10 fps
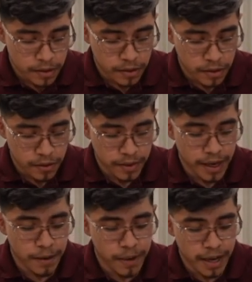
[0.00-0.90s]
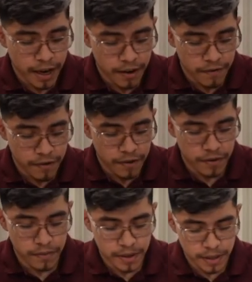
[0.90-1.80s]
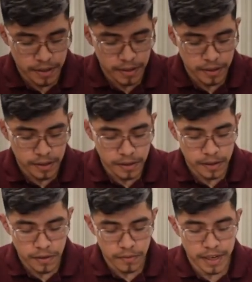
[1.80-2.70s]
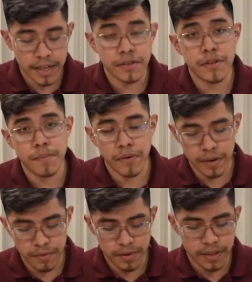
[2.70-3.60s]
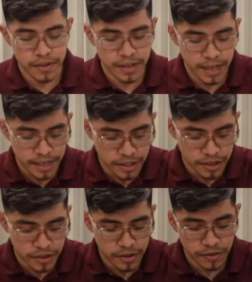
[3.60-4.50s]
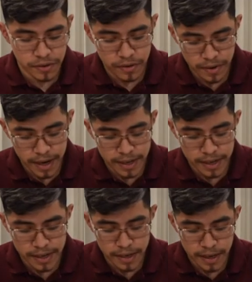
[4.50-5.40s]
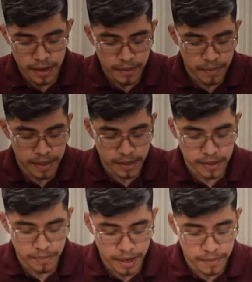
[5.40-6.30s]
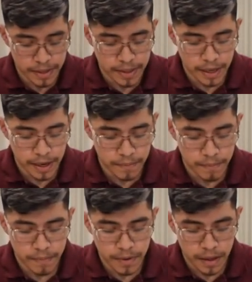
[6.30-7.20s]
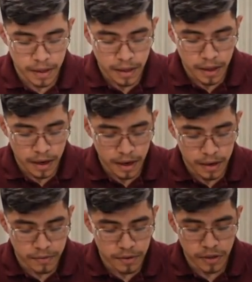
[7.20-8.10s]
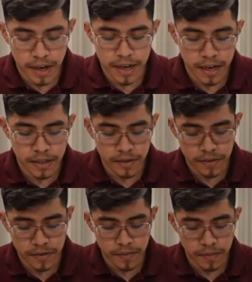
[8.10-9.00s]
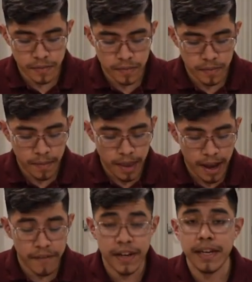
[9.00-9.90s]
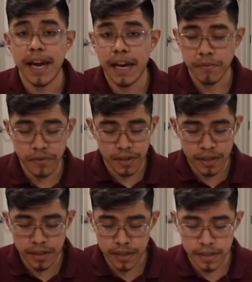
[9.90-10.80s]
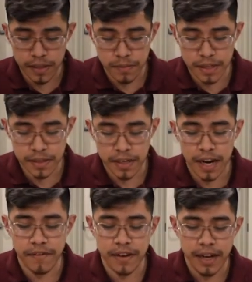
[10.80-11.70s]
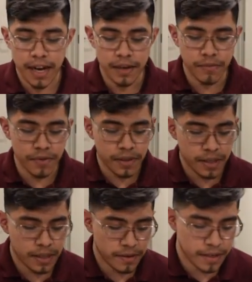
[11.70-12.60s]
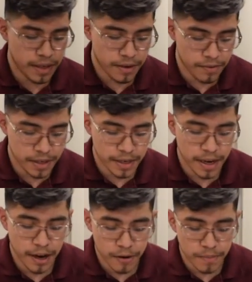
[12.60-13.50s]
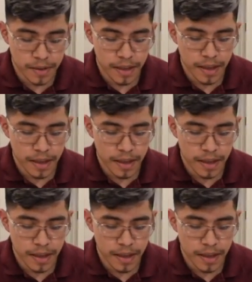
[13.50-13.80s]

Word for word: So we gotta be careful when we get to the point when they're endangered or threatened because maybe they, um, we try not to have any animals extinct because every animal is sacred and we need to help